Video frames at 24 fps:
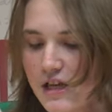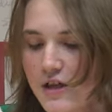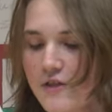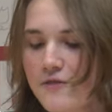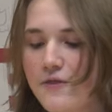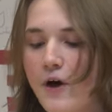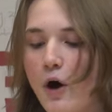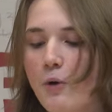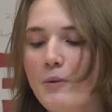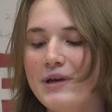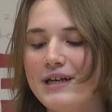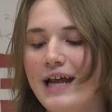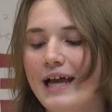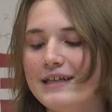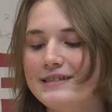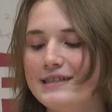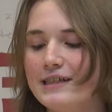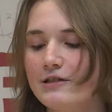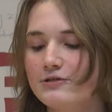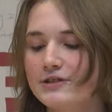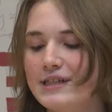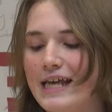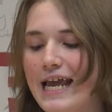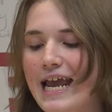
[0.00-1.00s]
Though
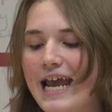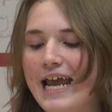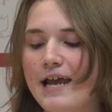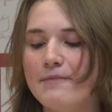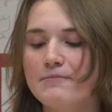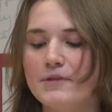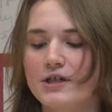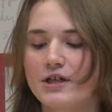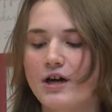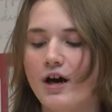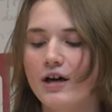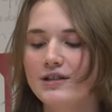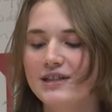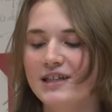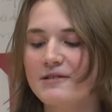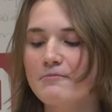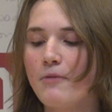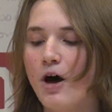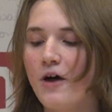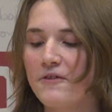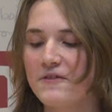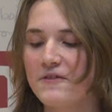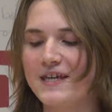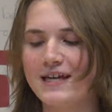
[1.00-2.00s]
ideal to aim, the codling
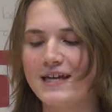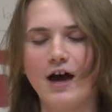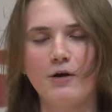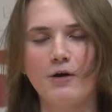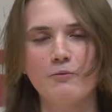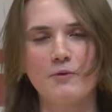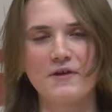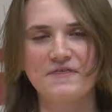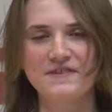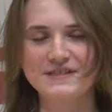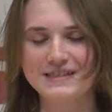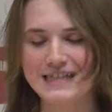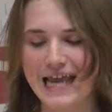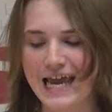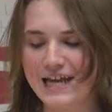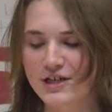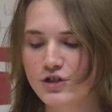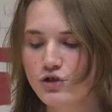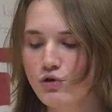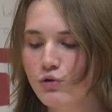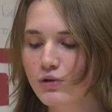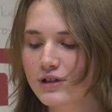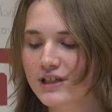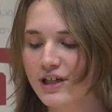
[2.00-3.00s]
moth cannot
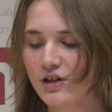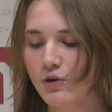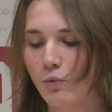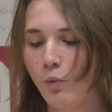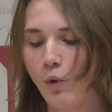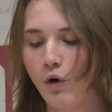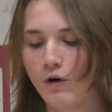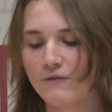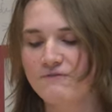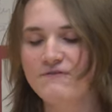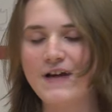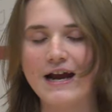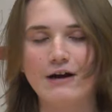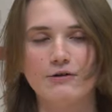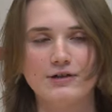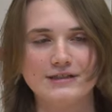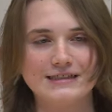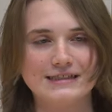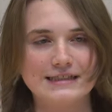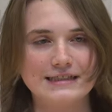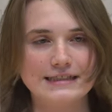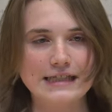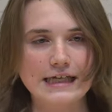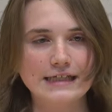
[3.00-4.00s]
withstand nuclear warfare and
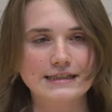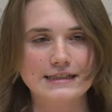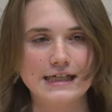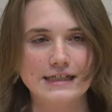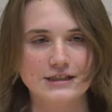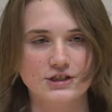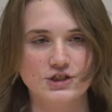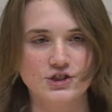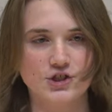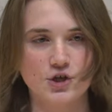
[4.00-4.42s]
ceases